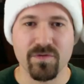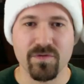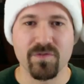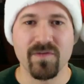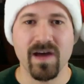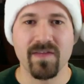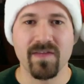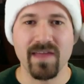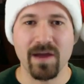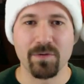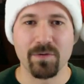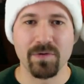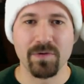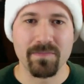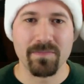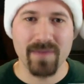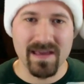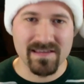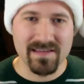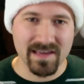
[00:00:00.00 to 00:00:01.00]
found that really
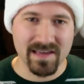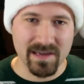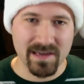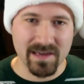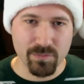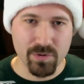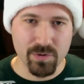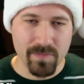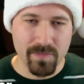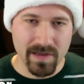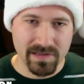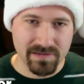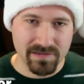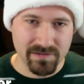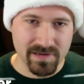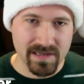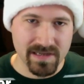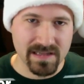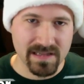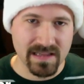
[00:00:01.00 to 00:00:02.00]
basic and
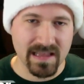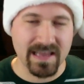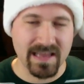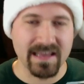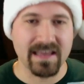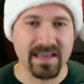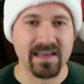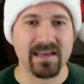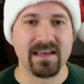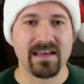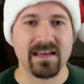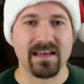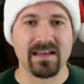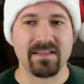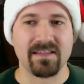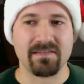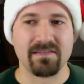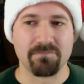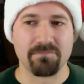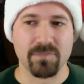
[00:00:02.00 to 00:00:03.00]
rudimentary, like
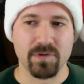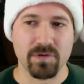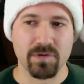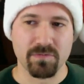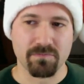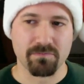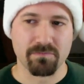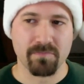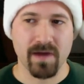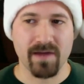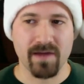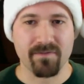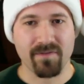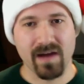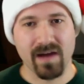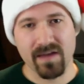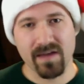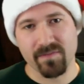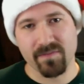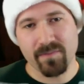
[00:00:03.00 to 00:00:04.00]
you might
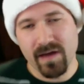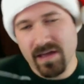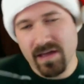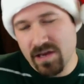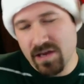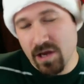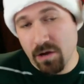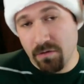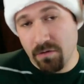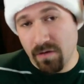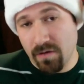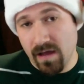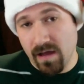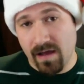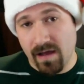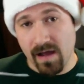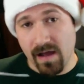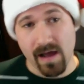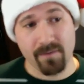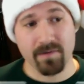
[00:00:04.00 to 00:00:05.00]
find it. But you know,
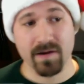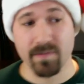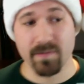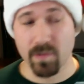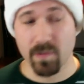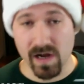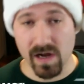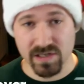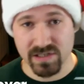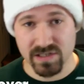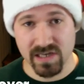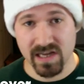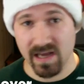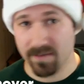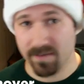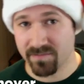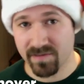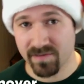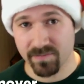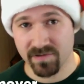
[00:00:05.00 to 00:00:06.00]
uh, I'm going to be watching it.
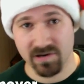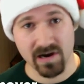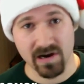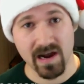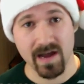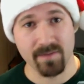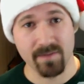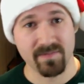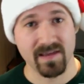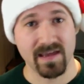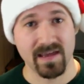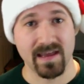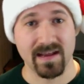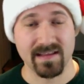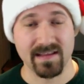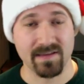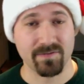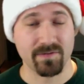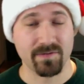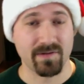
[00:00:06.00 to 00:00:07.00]
I'm subscribed, and I
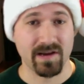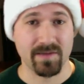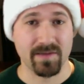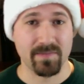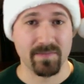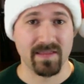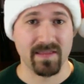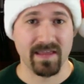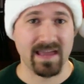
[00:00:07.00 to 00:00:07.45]
definitely recommend mm-hmm.